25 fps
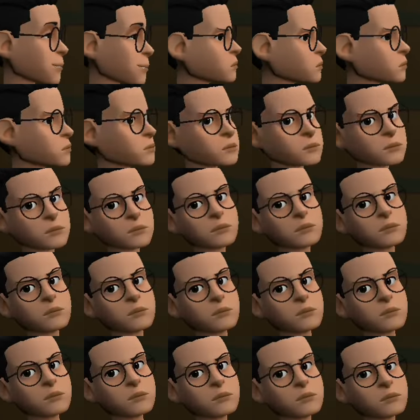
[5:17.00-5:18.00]

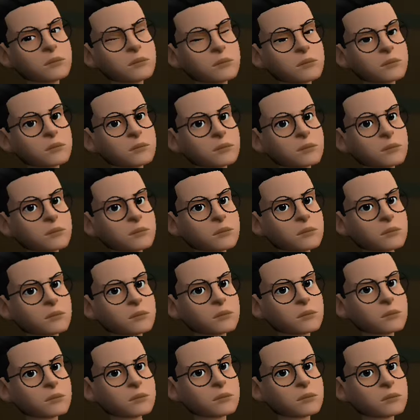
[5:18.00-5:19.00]

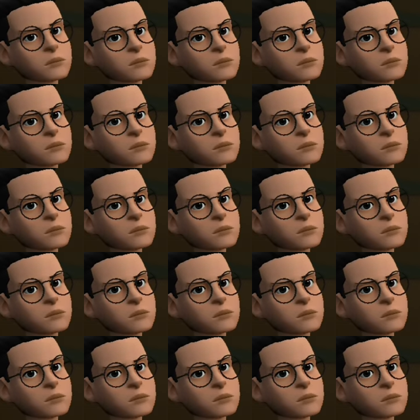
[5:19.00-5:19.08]
Nothing is said.